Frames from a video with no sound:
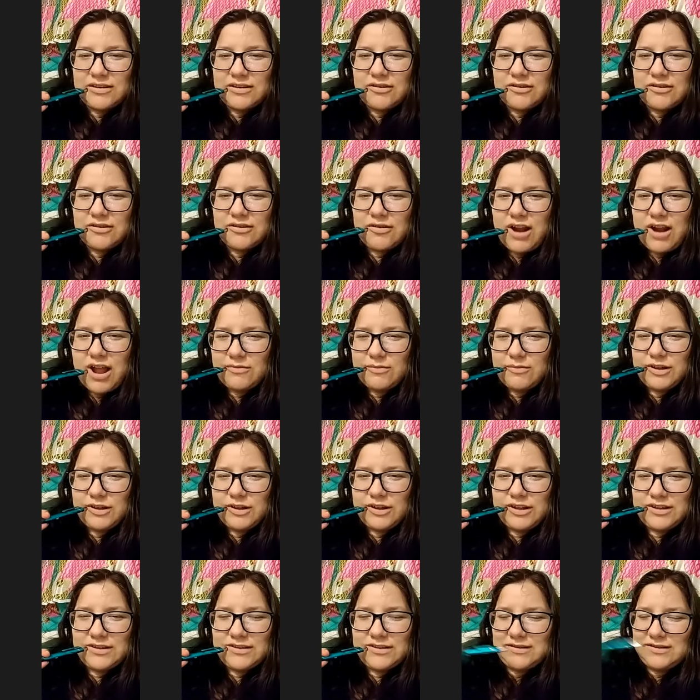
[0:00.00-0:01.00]
And then crown,
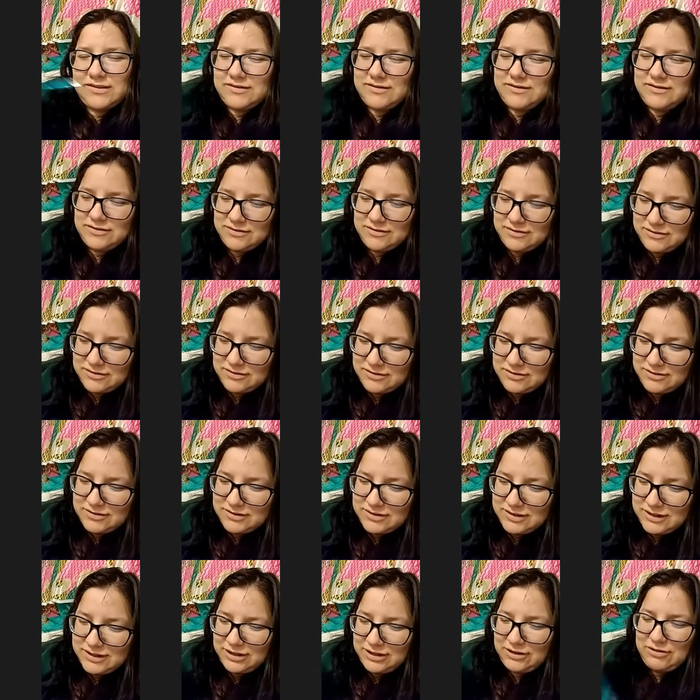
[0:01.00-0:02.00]
because
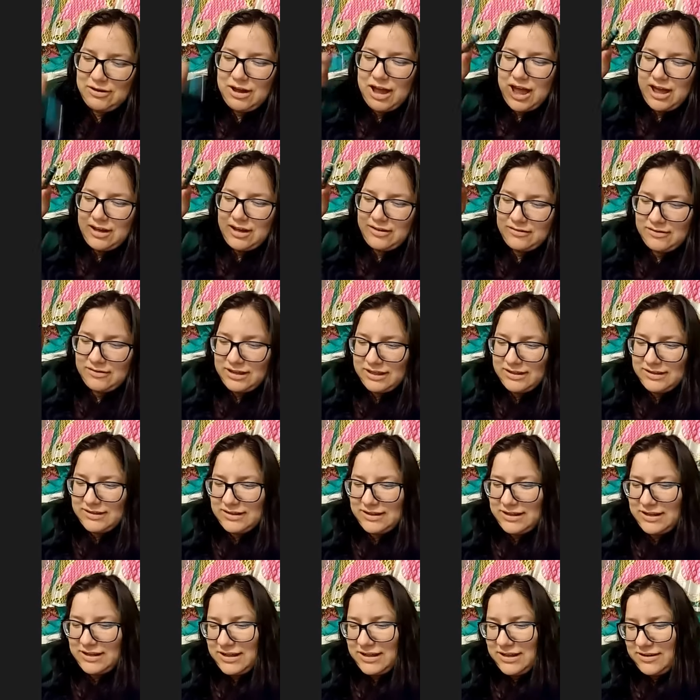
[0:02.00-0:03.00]
it's like you have,
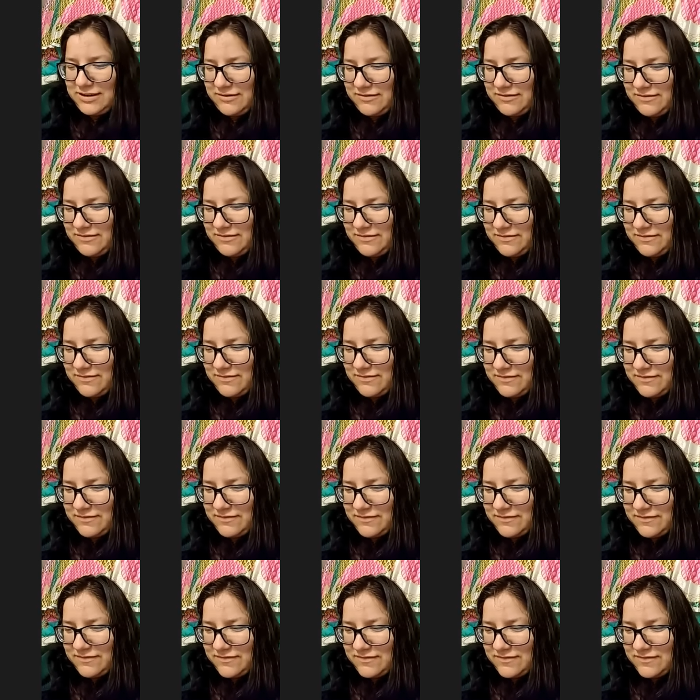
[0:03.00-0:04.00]
it's
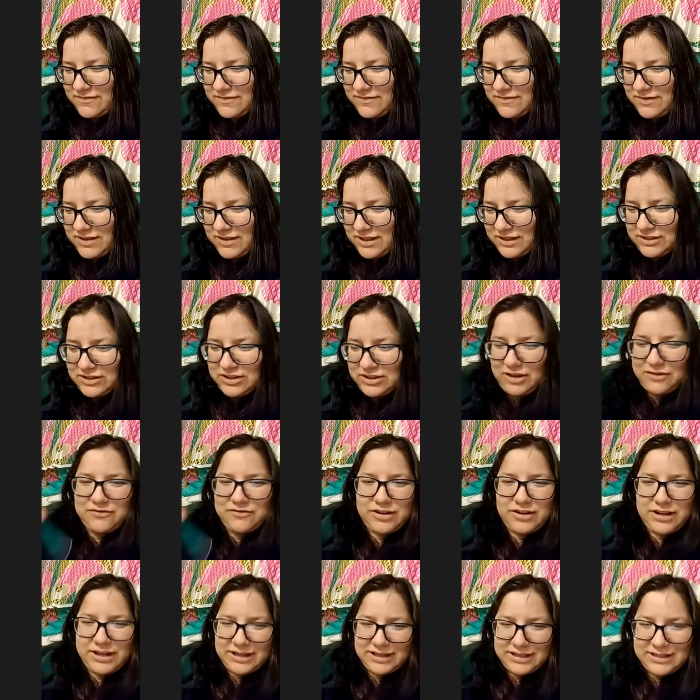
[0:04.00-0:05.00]
like the
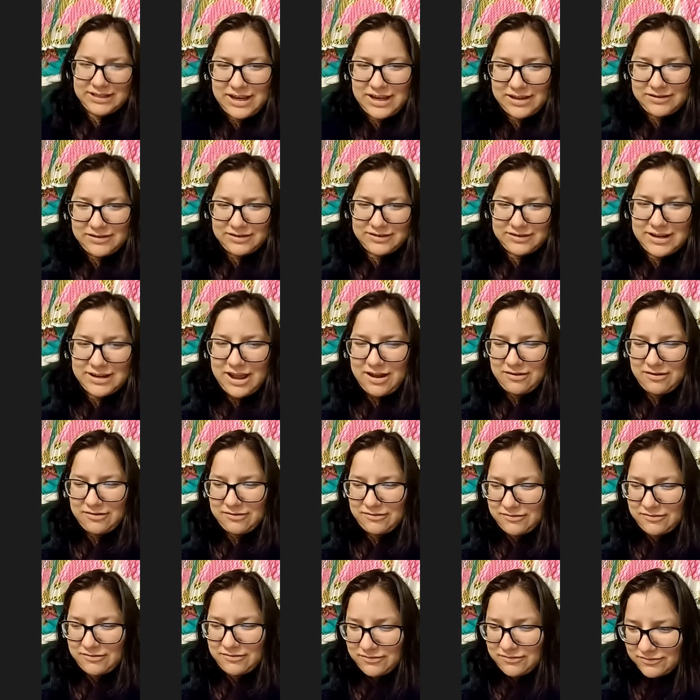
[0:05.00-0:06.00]
suffering and death is now
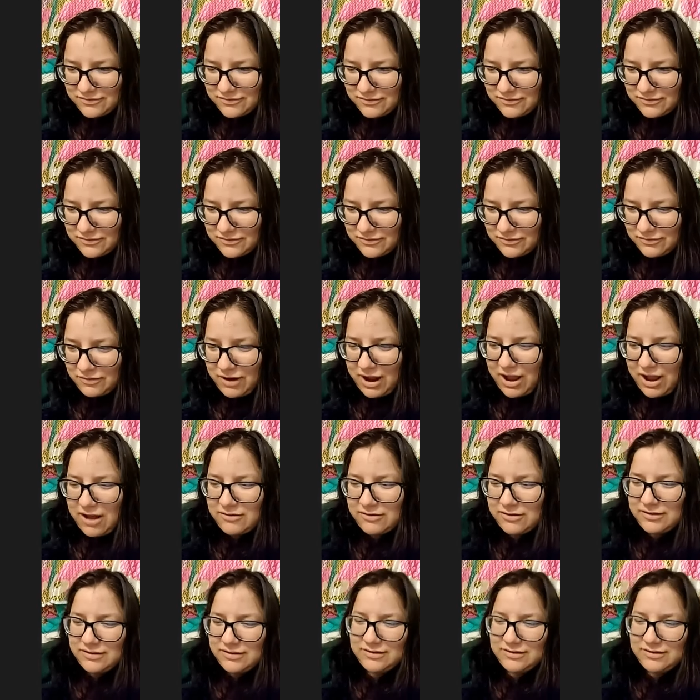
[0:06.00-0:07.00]

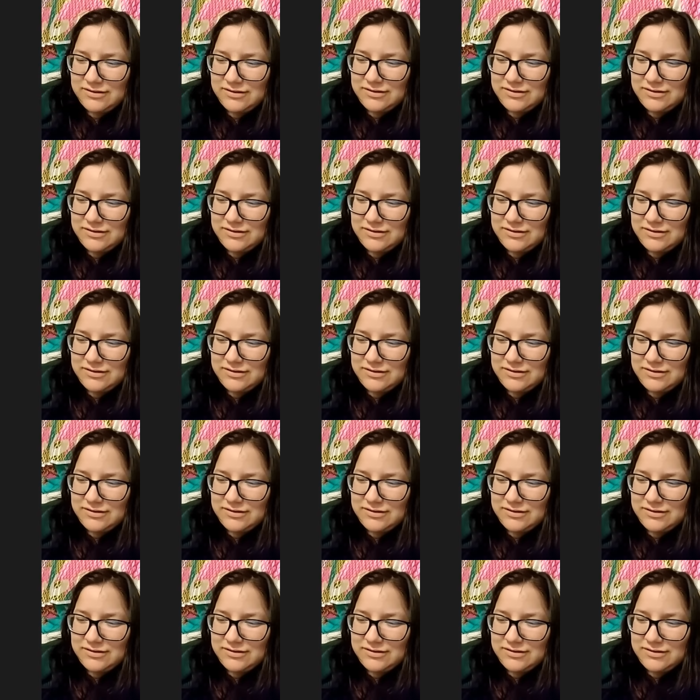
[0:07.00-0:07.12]
crown